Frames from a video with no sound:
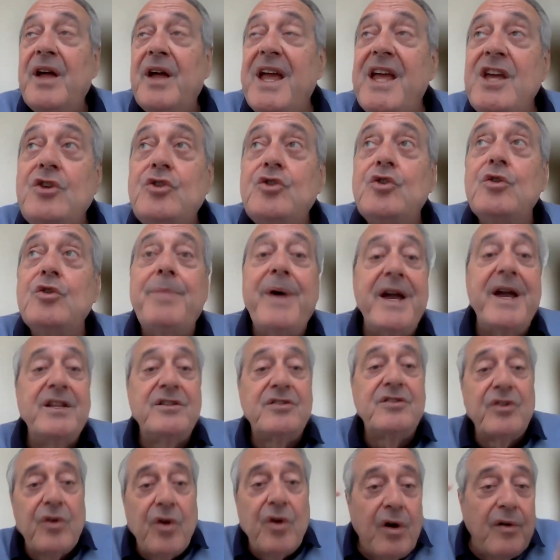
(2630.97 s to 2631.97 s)

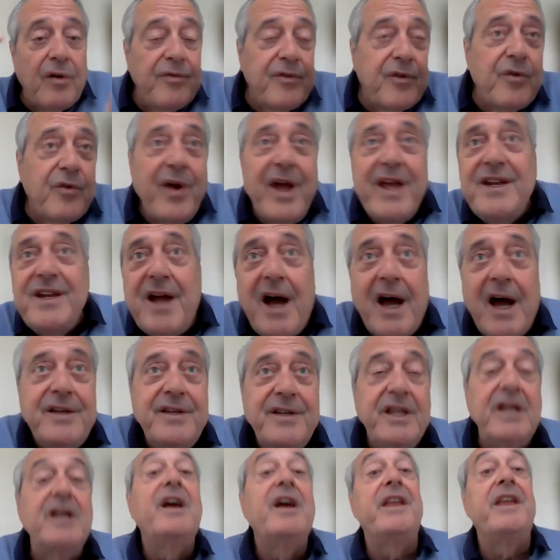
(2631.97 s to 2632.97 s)
incubator of great
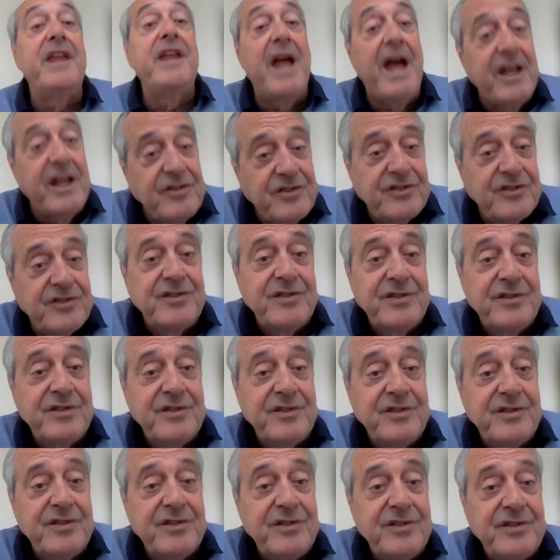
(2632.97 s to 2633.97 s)
ideas? Yes.
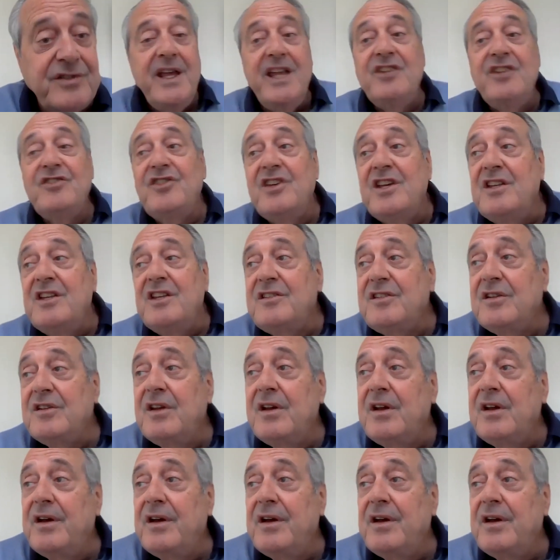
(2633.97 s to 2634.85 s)
Is it